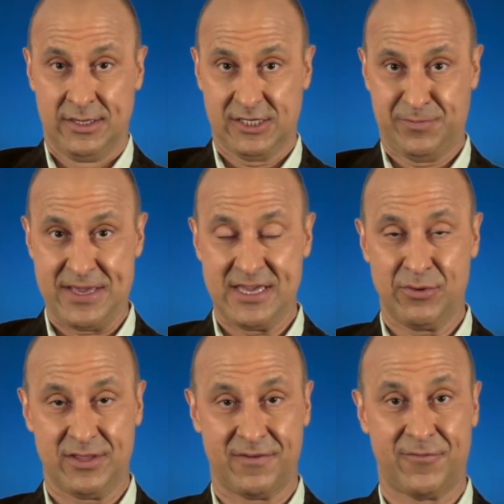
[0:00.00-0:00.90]
to speaking
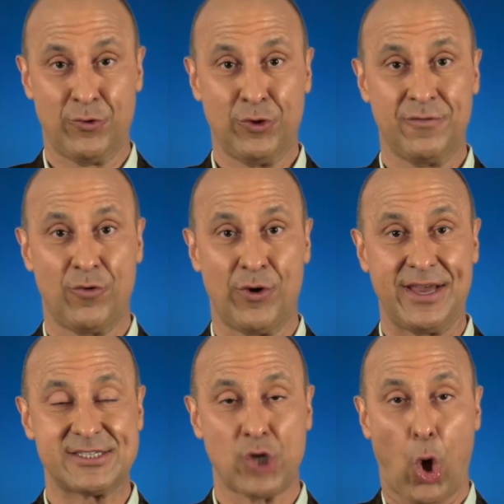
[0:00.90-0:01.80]
with a full
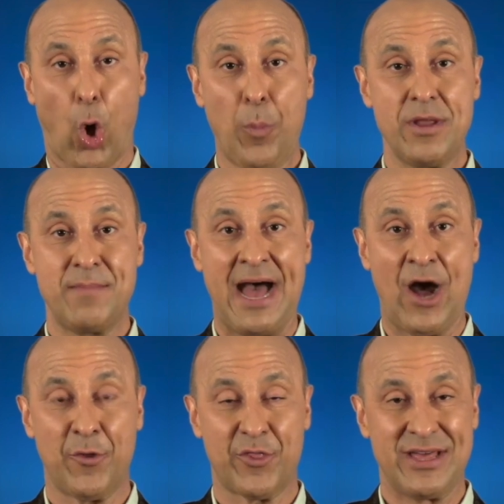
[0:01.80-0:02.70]
voice, open
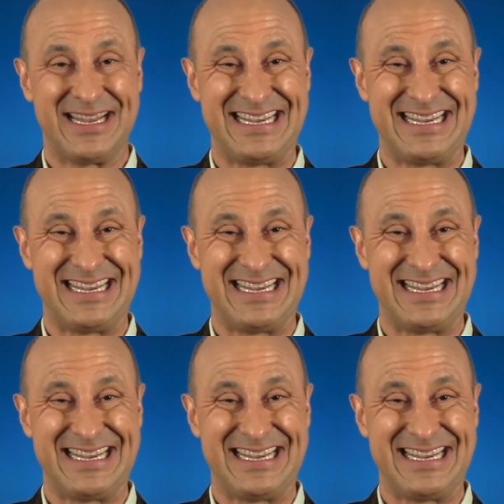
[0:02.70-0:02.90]
mouth,